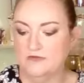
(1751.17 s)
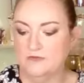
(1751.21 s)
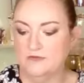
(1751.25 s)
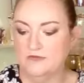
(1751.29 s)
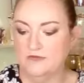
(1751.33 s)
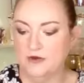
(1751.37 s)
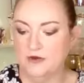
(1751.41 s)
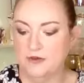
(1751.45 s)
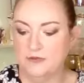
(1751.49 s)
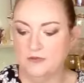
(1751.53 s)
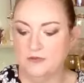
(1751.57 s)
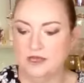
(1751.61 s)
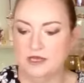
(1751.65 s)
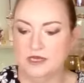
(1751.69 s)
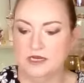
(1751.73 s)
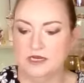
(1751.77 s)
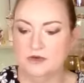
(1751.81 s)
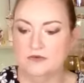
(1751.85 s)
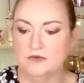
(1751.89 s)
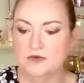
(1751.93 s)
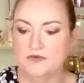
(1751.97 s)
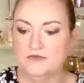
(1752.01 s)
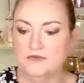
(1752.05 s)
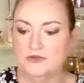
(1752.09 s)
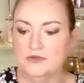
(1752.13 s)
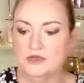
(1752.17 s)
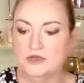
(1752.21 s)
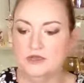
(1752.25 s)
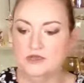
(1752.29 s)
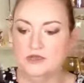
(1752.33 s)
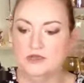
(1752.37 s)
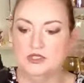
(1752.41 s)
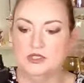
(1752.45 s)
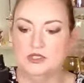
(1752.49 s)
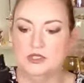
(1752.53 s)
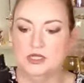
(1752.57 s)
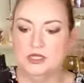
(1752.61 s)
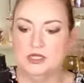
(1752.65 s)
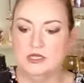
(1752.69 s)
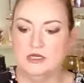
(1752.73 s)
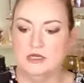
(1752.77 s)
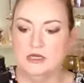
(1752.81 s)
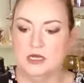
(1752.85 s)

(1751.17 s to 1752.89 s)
from Makeup Revolution.